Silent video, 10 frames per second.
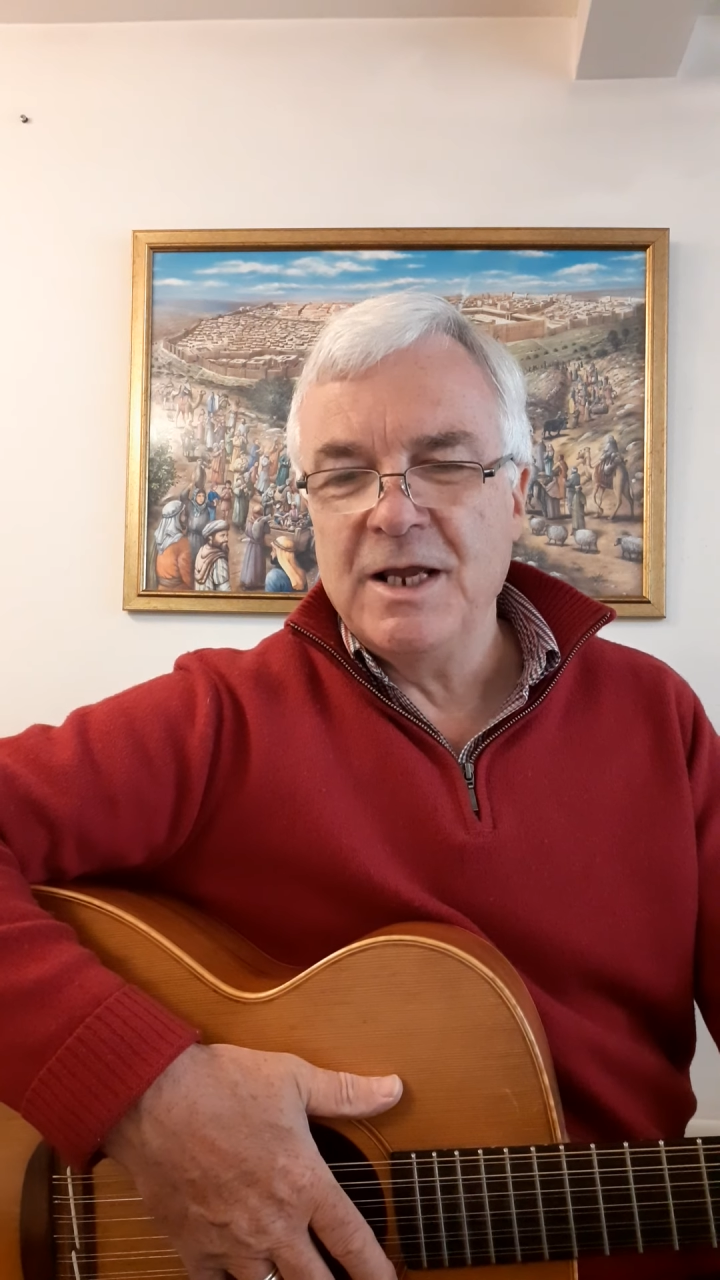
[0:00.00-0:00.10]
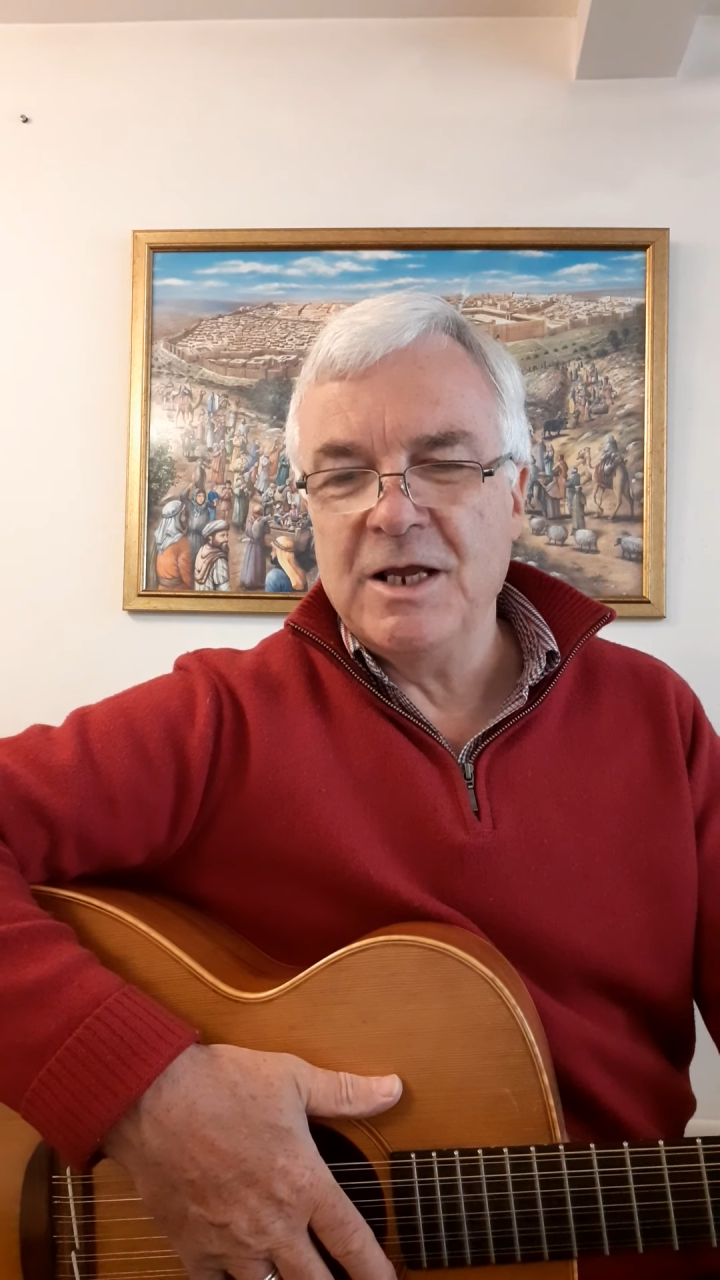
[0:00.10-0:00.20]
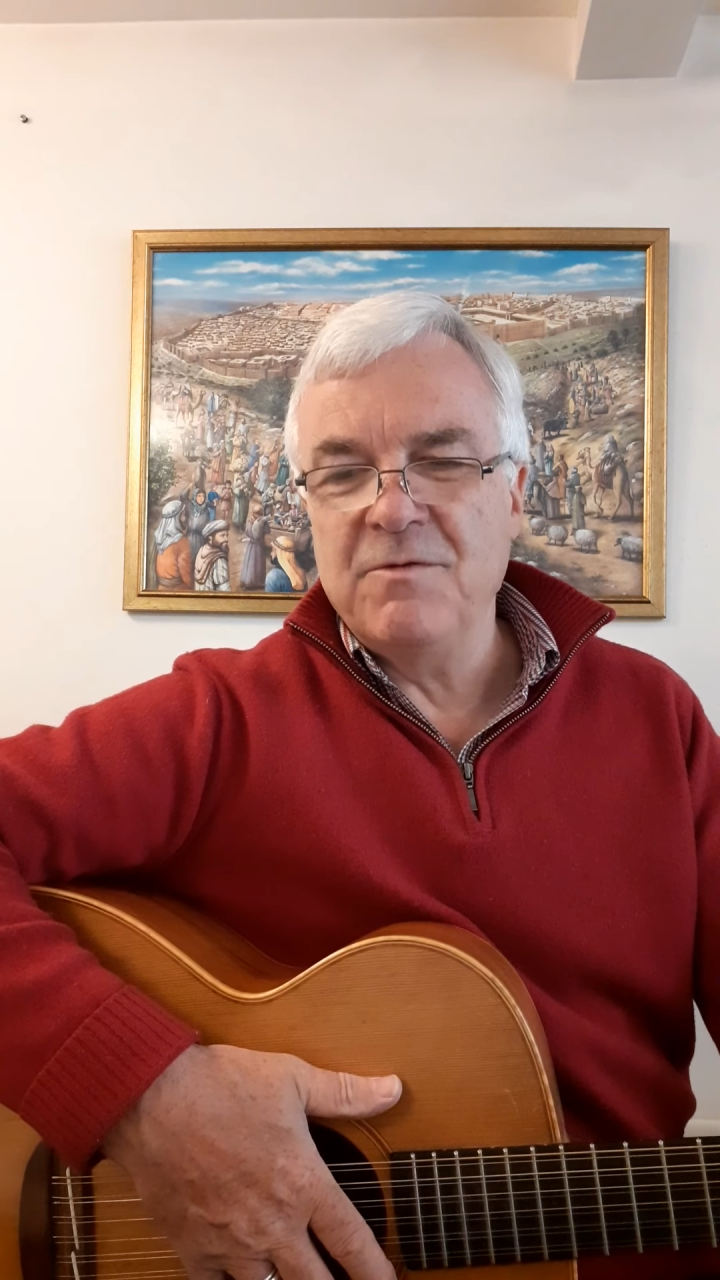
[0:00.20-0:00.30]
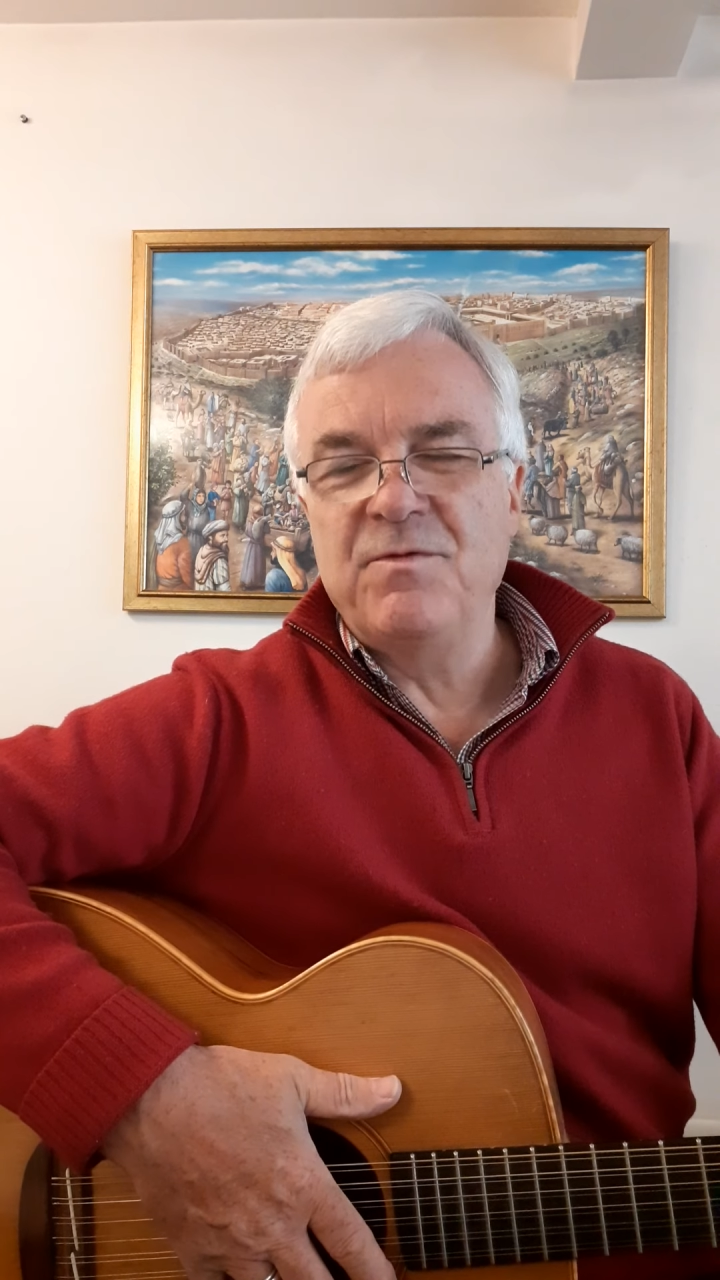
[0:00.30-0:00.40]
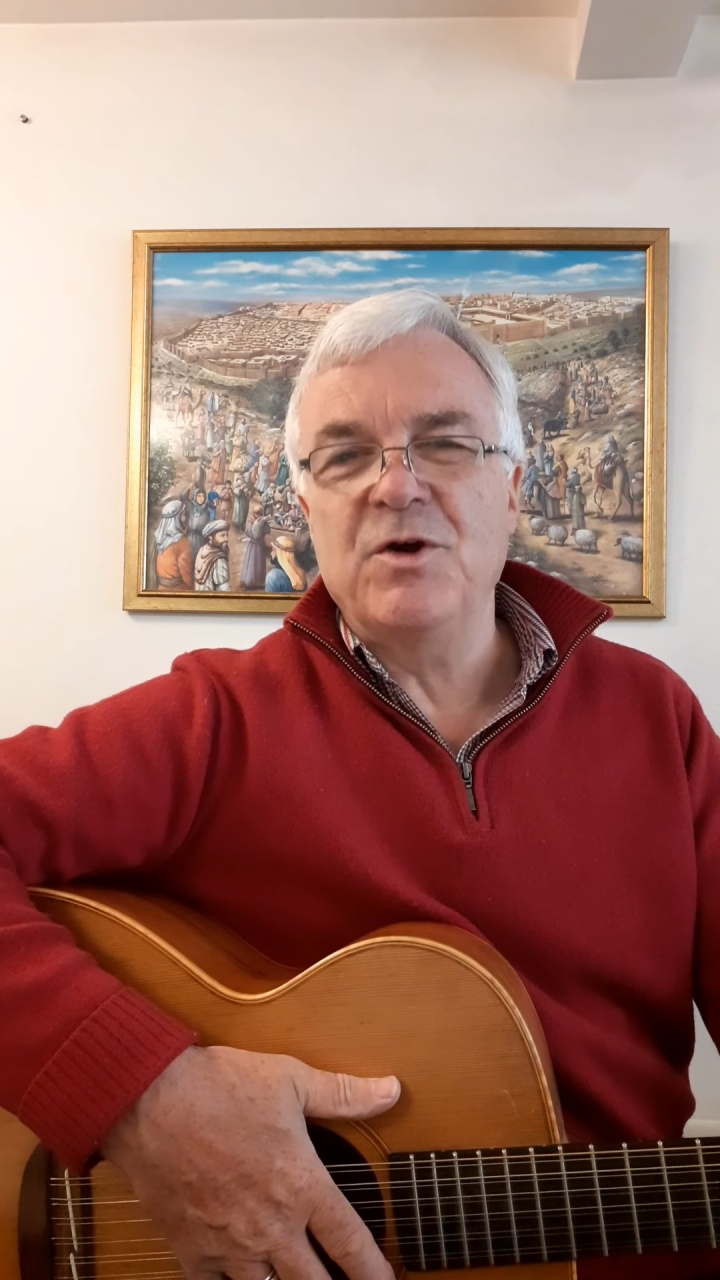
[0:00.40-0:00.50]

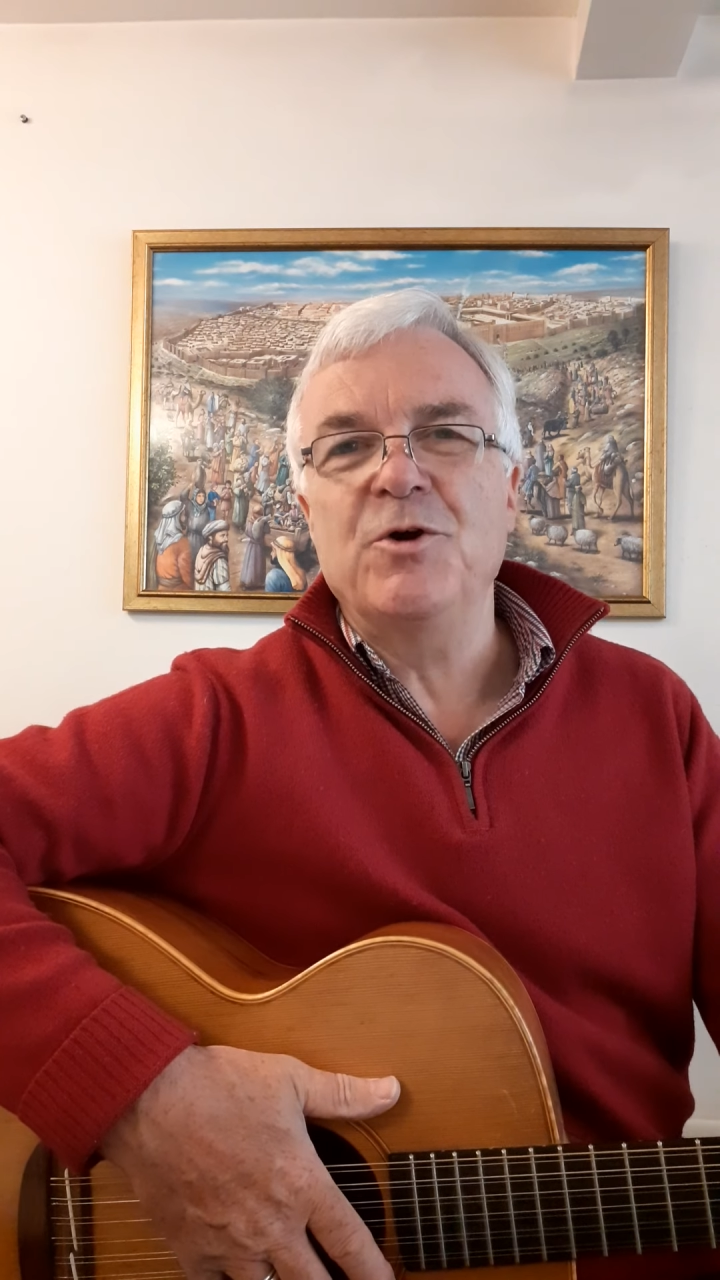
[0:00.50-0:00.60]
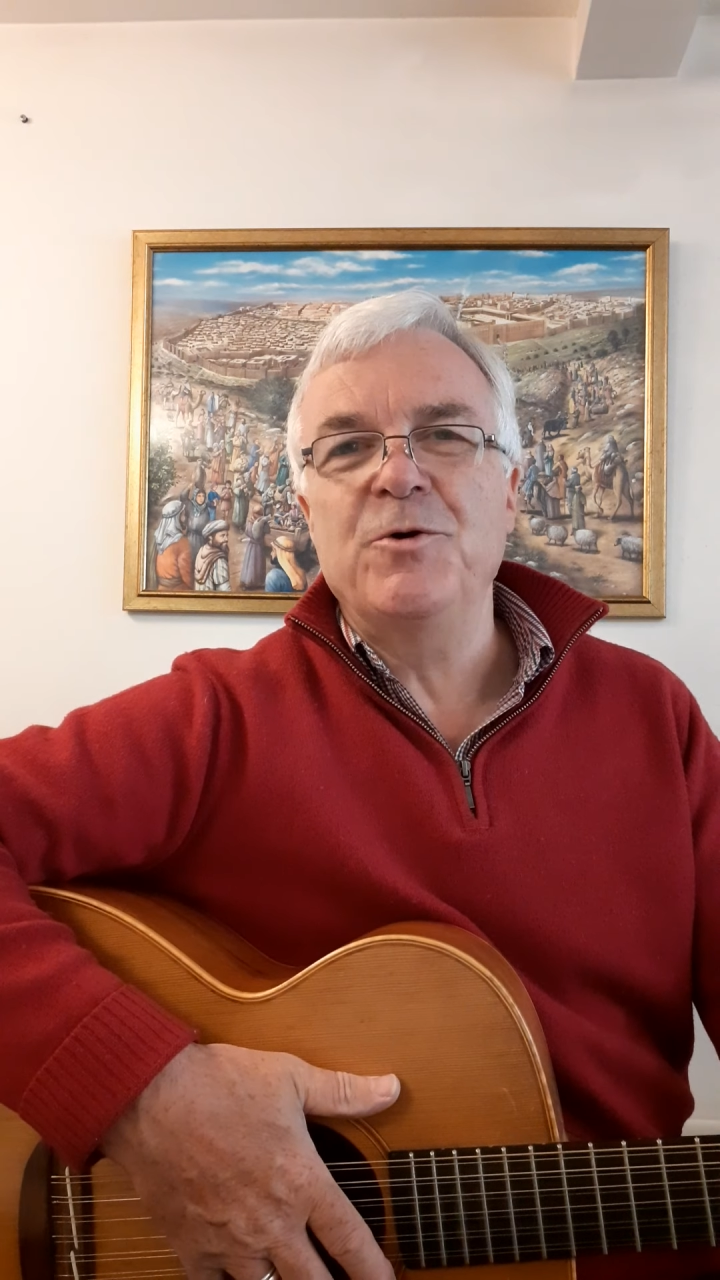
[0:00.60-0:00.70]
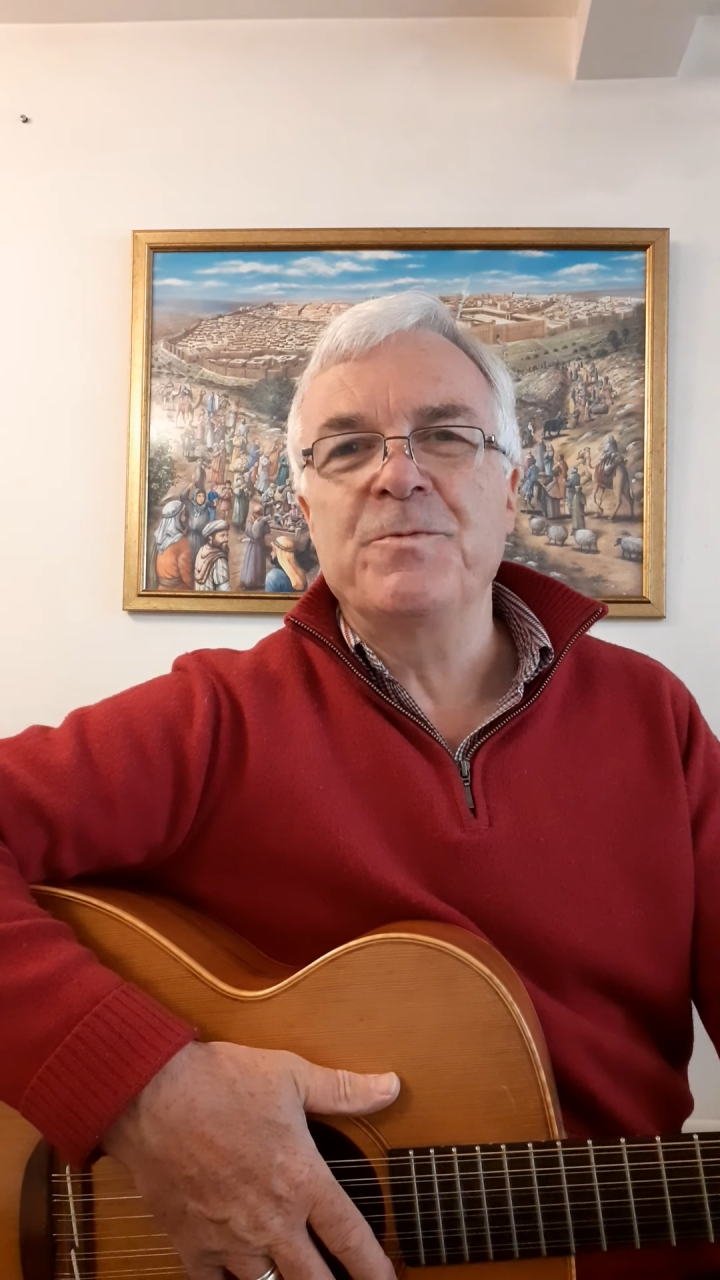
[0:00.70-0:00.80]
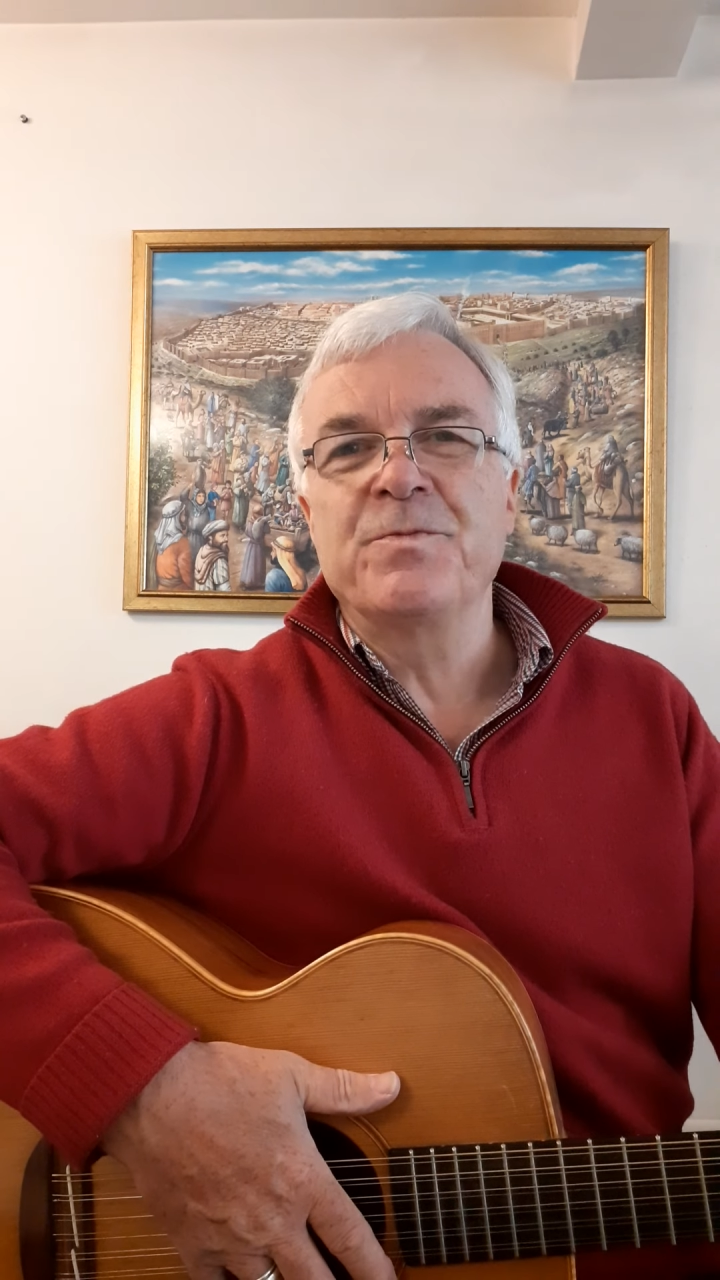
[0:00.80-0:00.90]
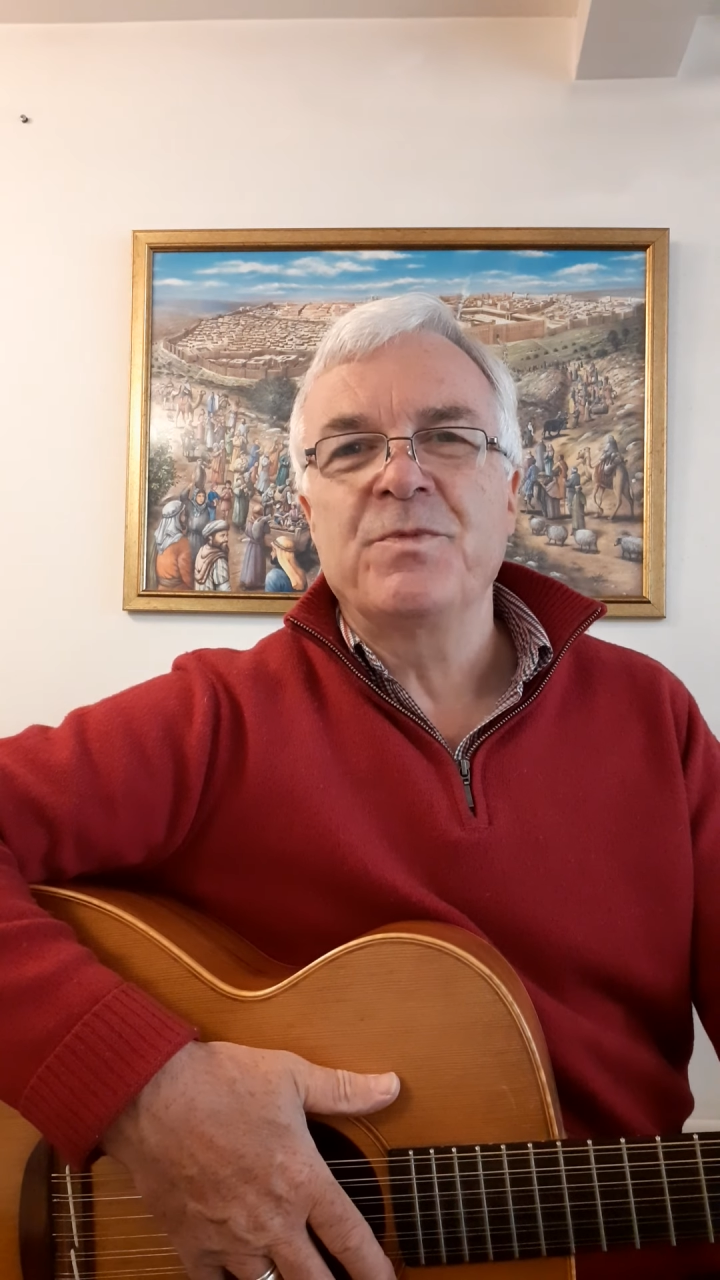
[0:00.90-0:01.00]
in
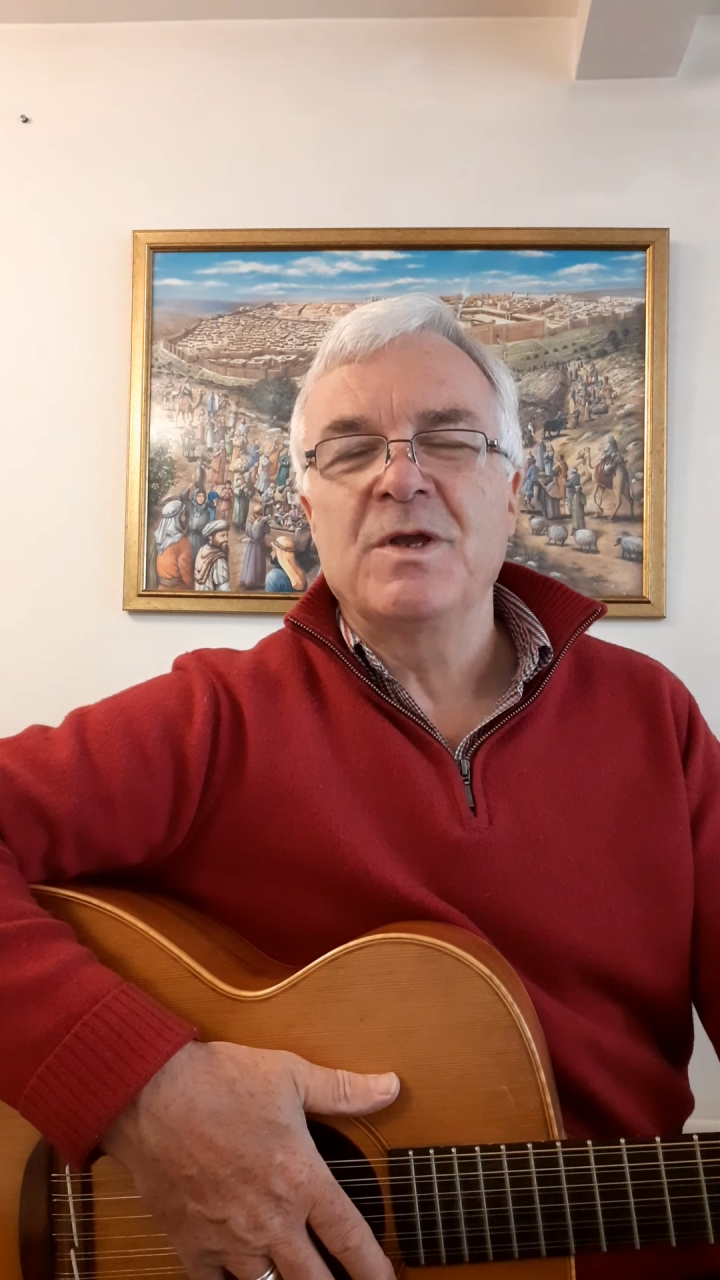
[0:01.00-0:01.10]
view.